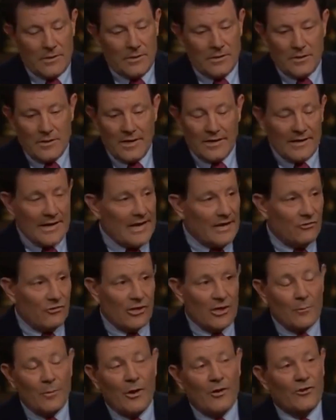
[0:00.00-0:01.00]
engaging
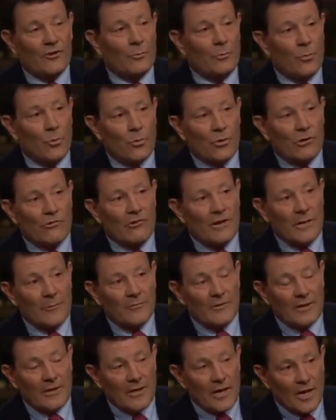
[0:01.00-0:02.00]
in possible war crimes
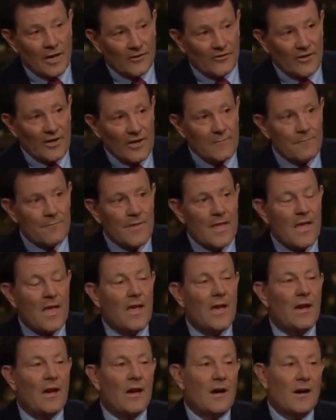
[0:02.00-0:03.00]
in Gaza
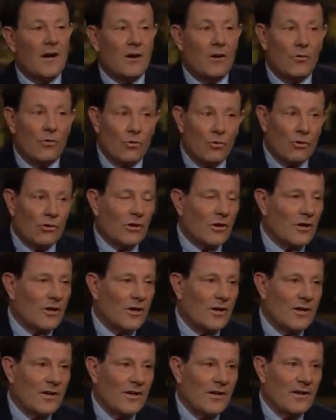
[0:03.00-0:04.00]

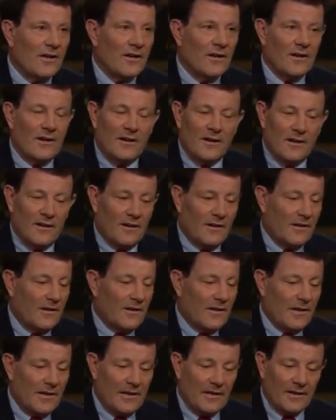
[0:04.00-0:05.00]
or
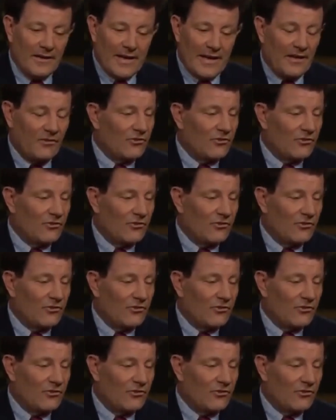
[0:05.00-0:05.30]
engaging...